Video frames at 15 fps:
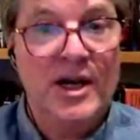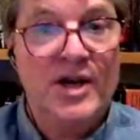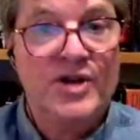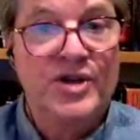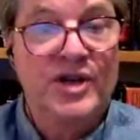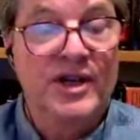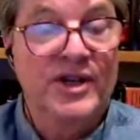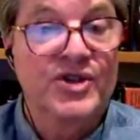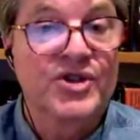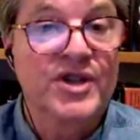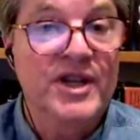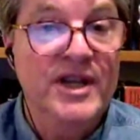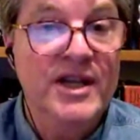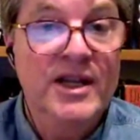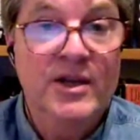She could
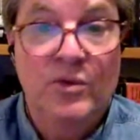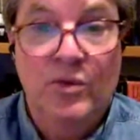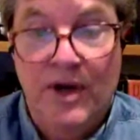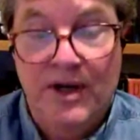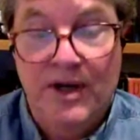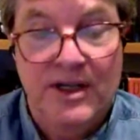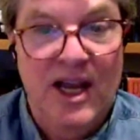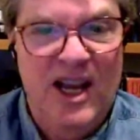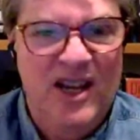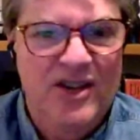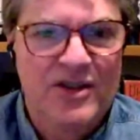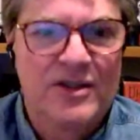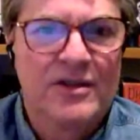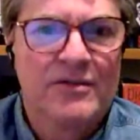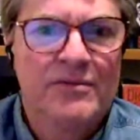see, in one
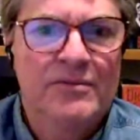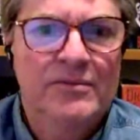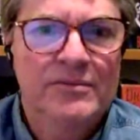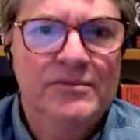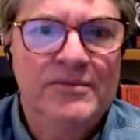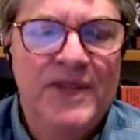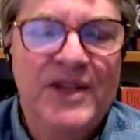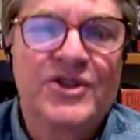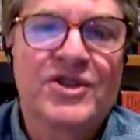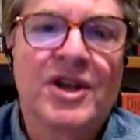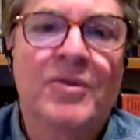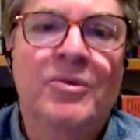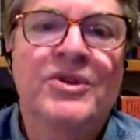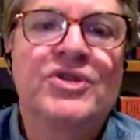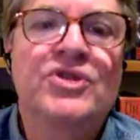case, that
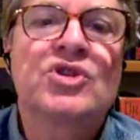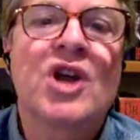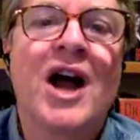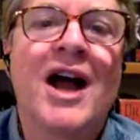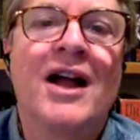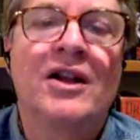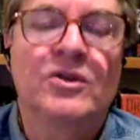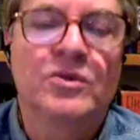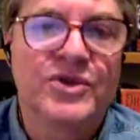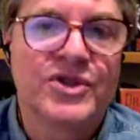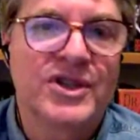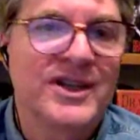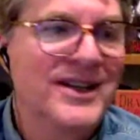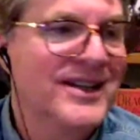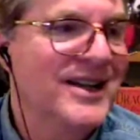someone's child was
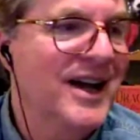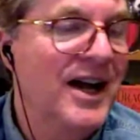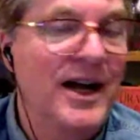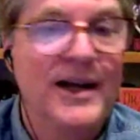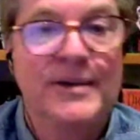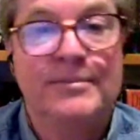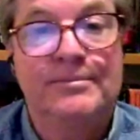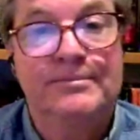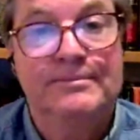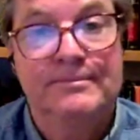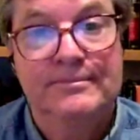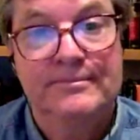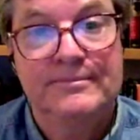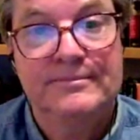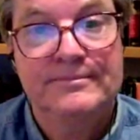going to die
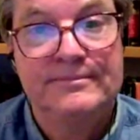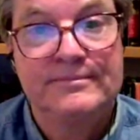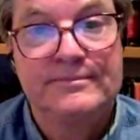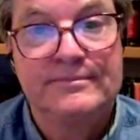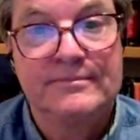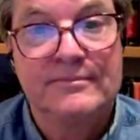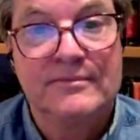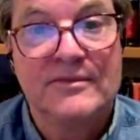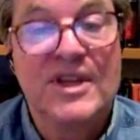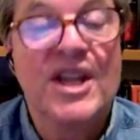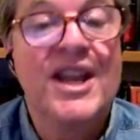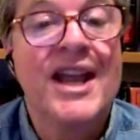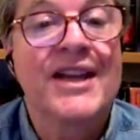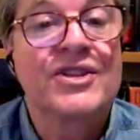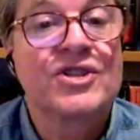the
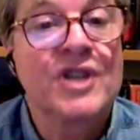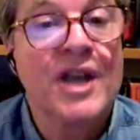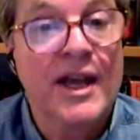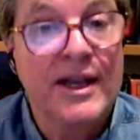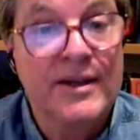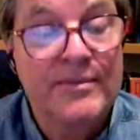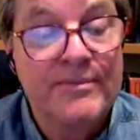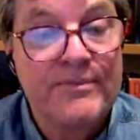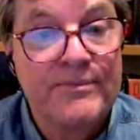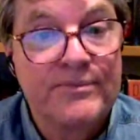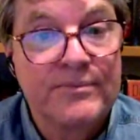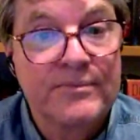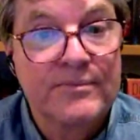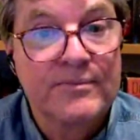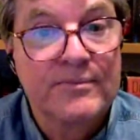next day.
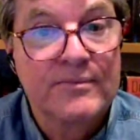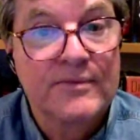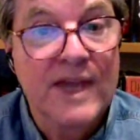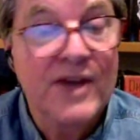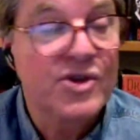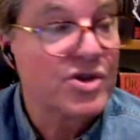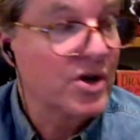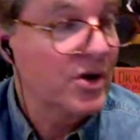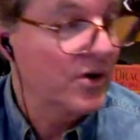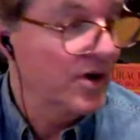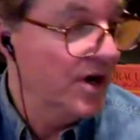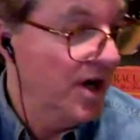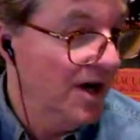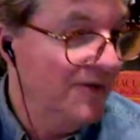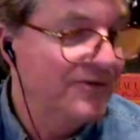Sure
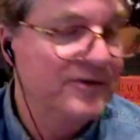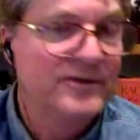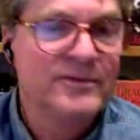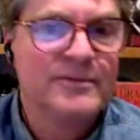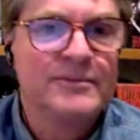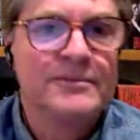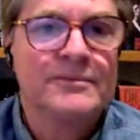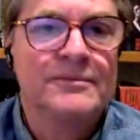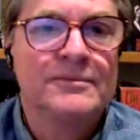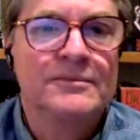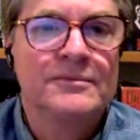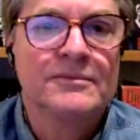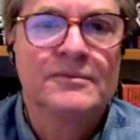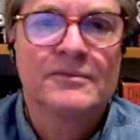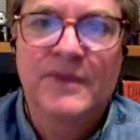enough,
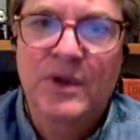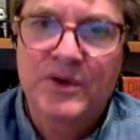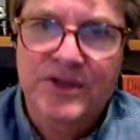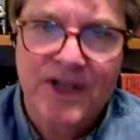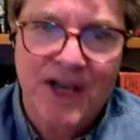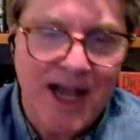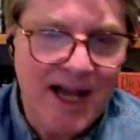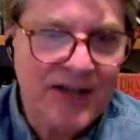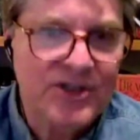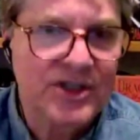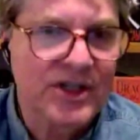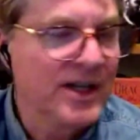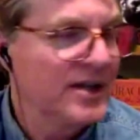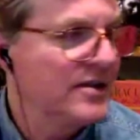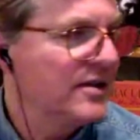there was an
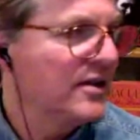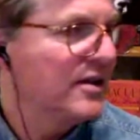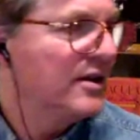accident